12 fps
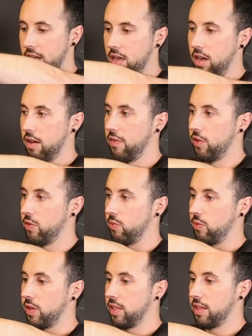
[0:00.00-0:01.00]
of cover
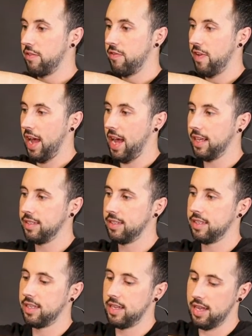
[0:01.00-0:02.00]
really
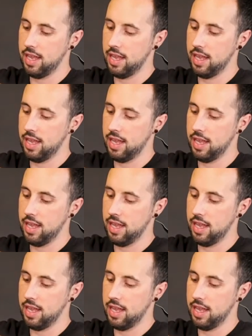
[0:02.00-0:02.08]
fast.